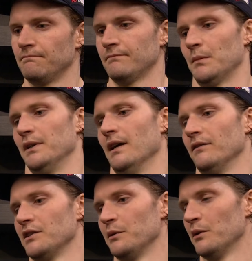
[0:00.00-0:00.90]

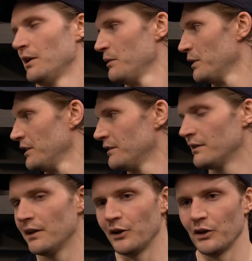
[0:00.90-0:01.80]
Obviously we don't want anybody
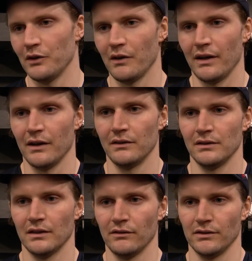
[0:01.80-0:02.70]
getting hurt right now.
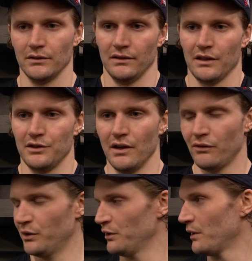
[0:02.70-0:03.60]
Ever. I guess you
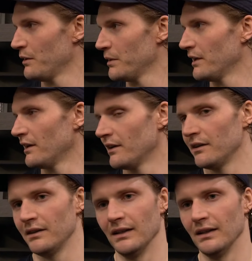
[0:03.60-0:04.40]
never really want anybody getting hurt.